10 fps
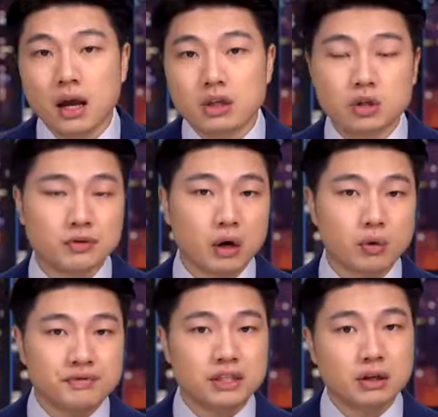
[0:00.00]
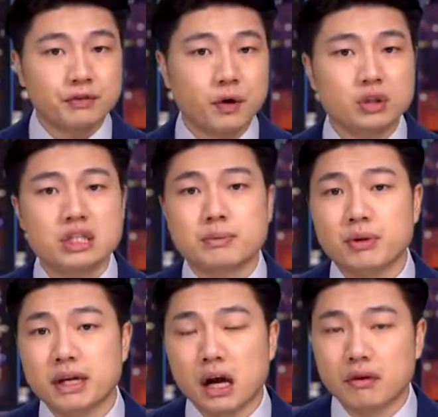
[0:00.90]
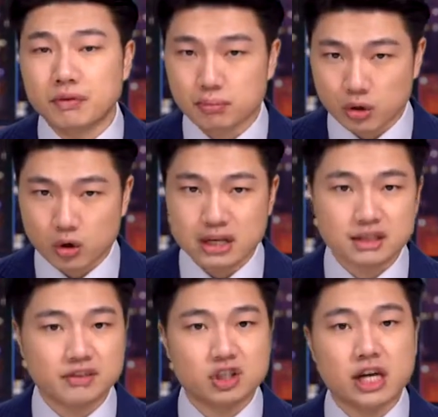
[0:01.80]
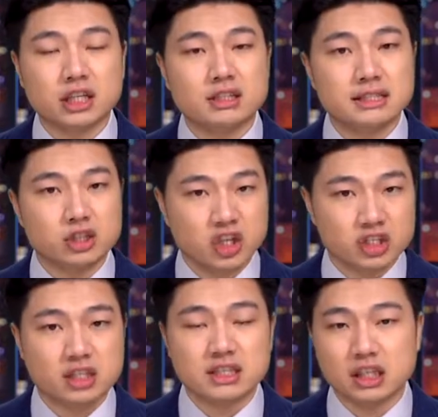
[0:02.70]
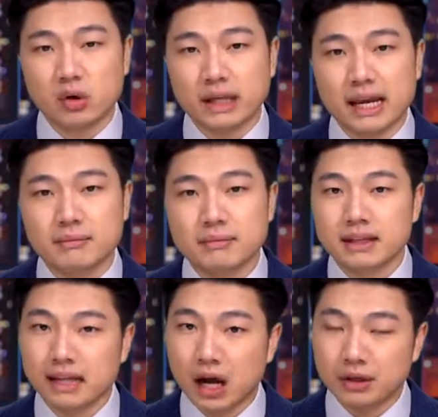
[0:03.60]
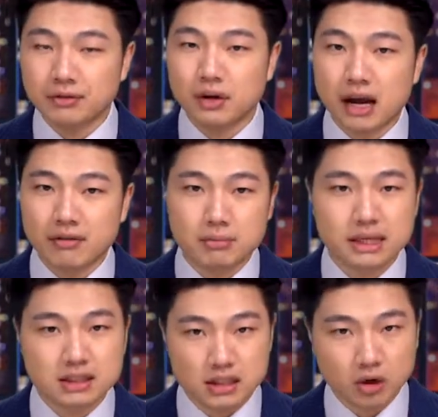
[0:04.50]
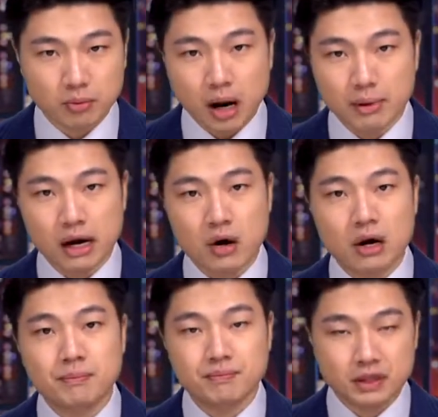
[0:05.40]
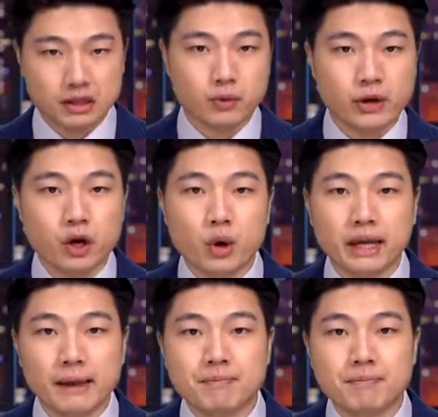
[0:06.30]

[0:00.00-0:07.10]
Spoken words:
So far, we've seen a full display of progressive agendas in just a single day. Now, if you ever missed the Obama era, here we go again.